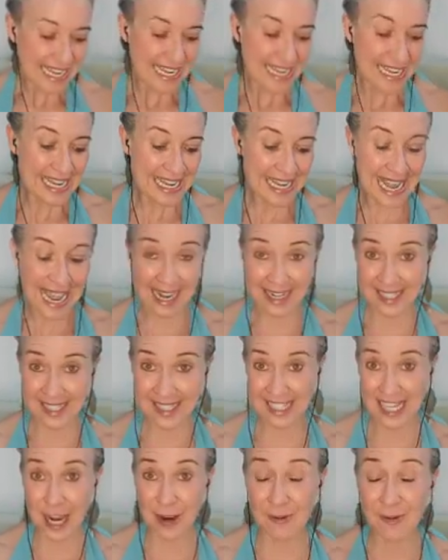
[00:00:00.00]

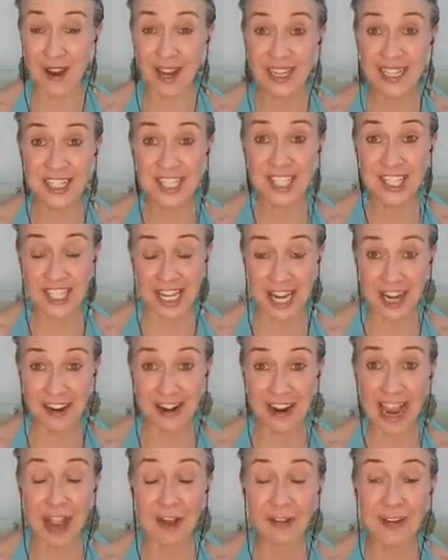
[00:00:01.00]
Next, I want to share
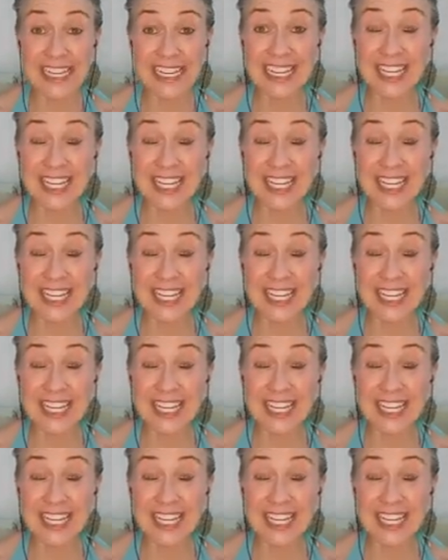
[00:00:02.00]
how it